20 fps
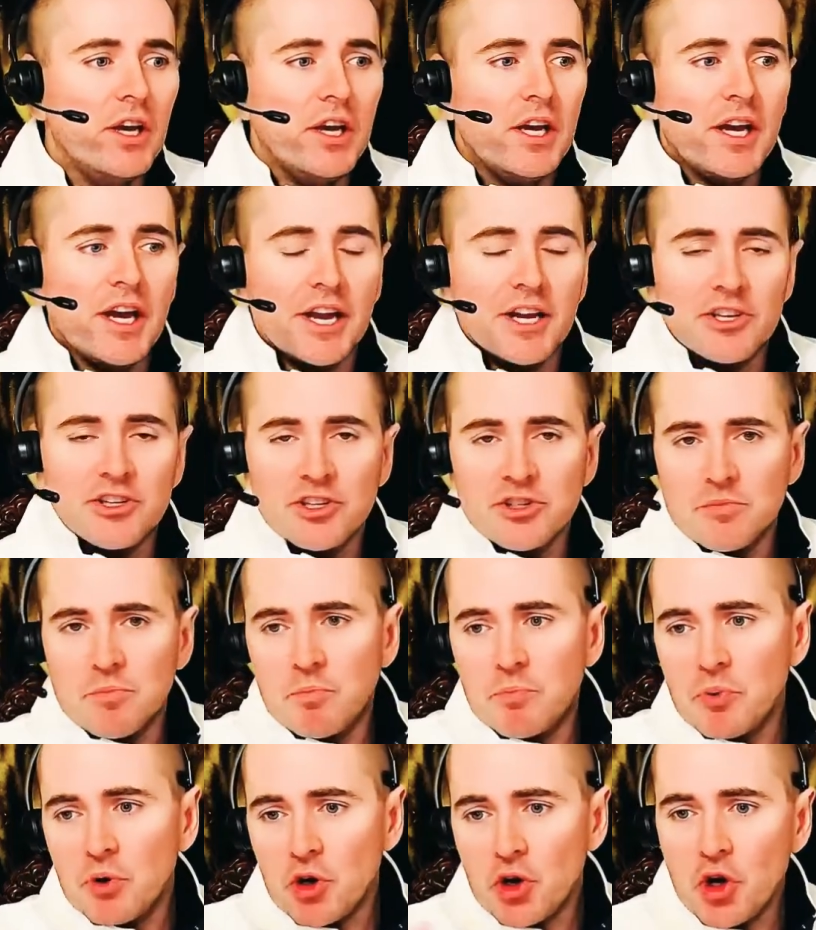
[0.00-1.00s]
and it's just
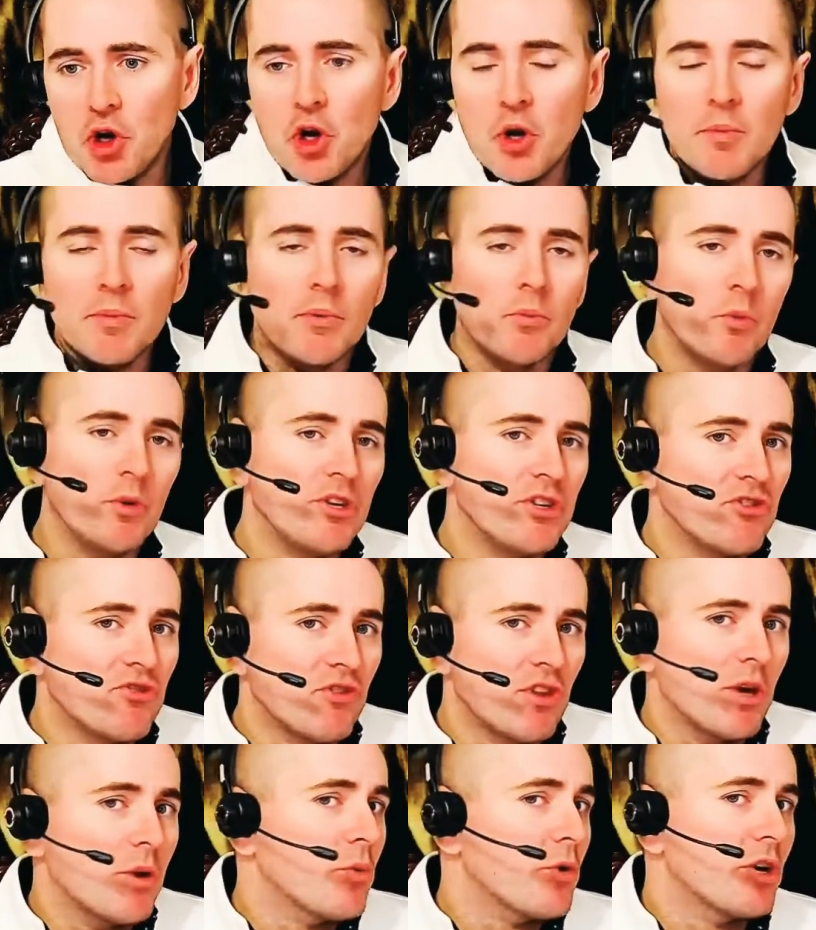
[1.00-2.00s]
boom, and we just
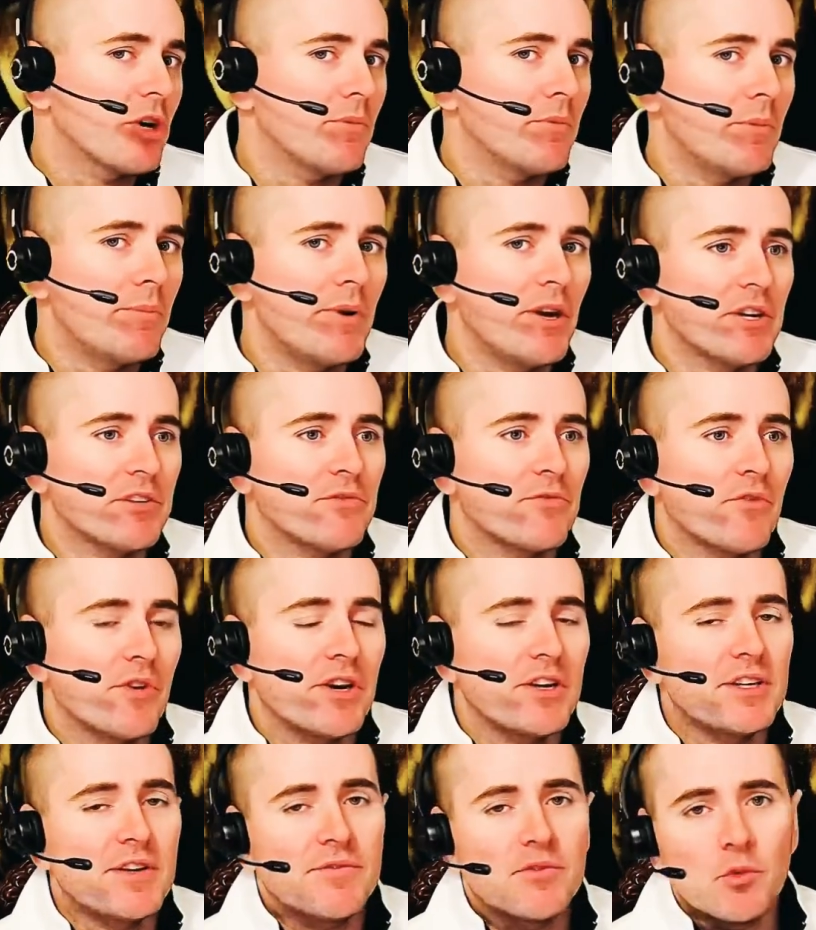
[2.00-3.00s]
think we're going to be best
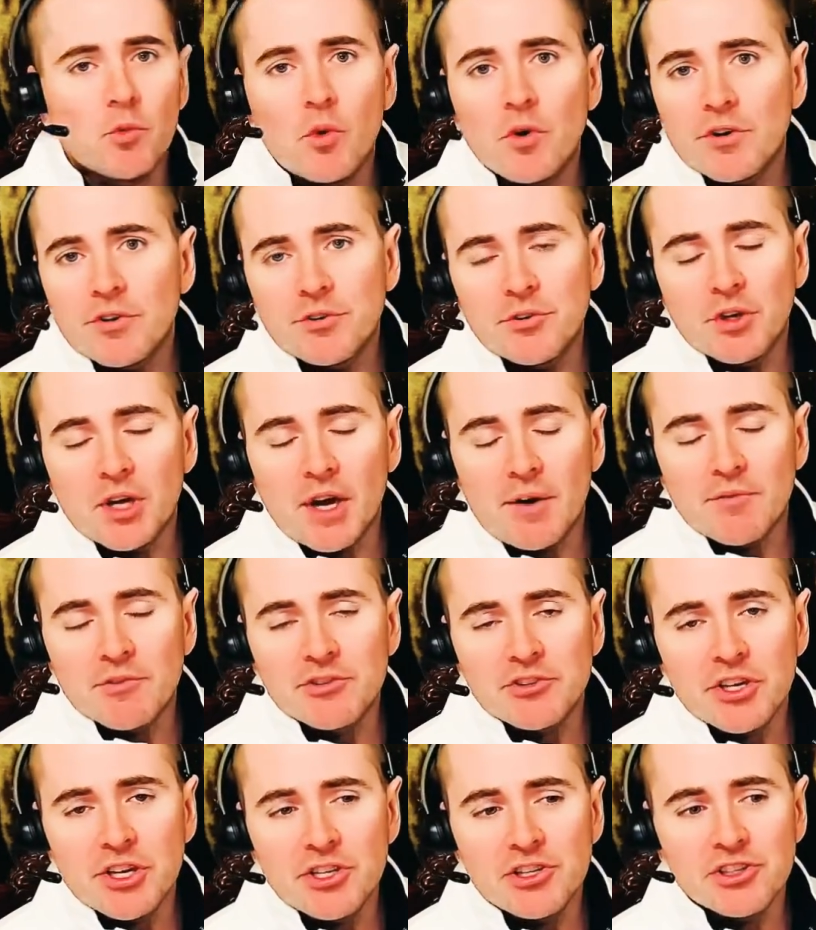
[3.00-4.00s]
friends after one or two
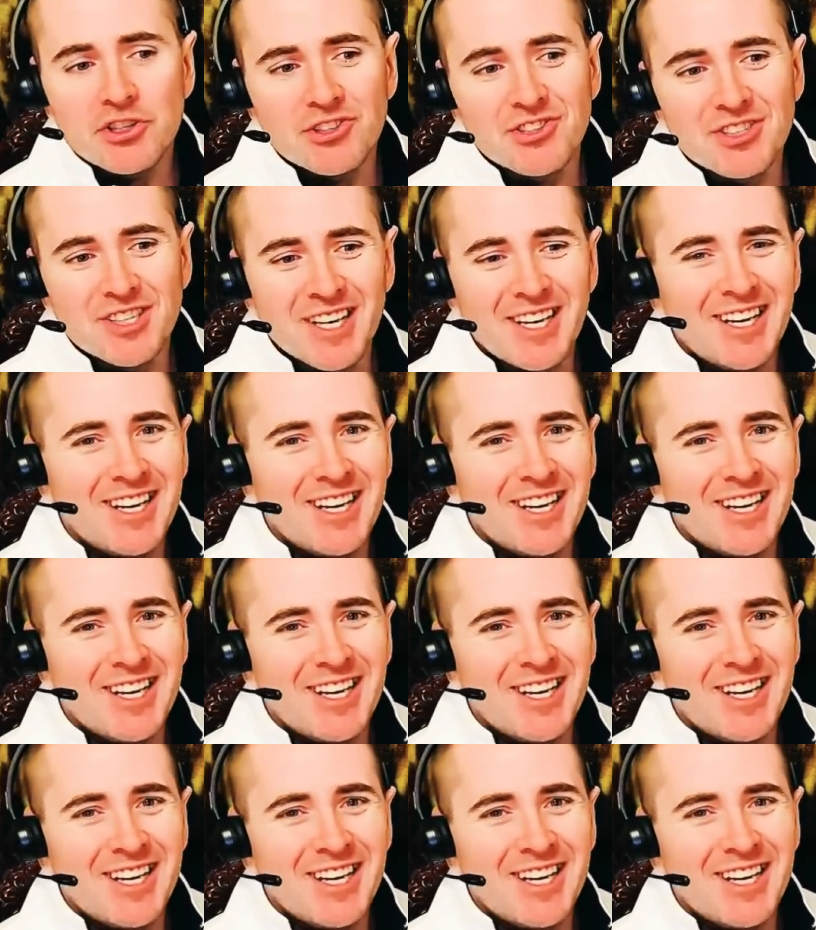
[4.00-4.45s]
conversations,